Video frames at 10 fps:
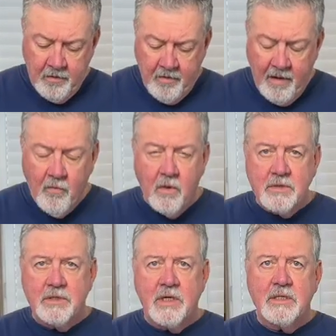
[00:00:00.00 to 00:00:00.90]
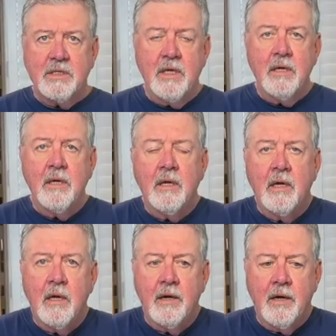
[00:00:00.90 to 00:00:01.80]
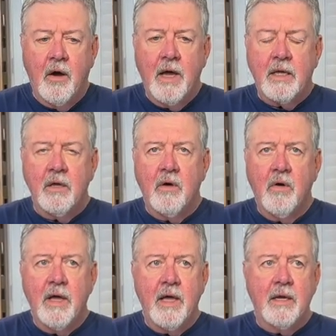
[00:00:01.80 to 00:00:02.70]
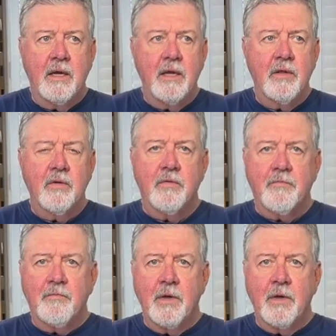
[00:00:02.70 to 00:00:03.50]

They're at 160. Now I can go ahead and either